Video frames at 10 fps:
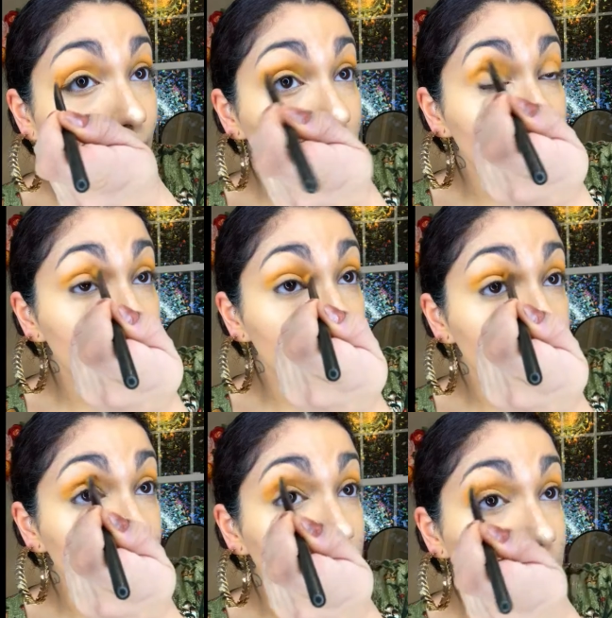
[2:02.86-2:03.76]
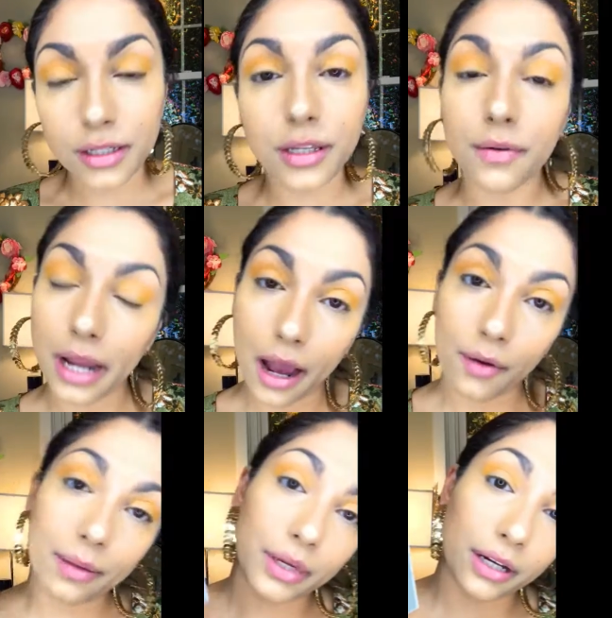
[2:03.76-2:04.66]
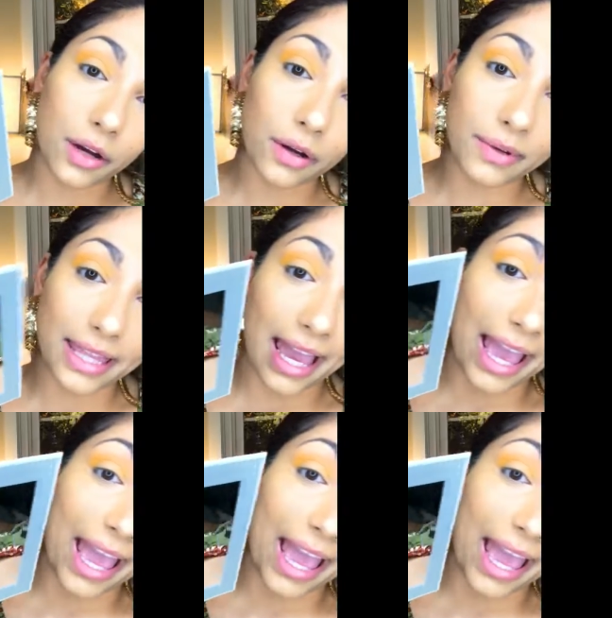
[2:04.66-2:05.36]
it. So now I'm gonna go in with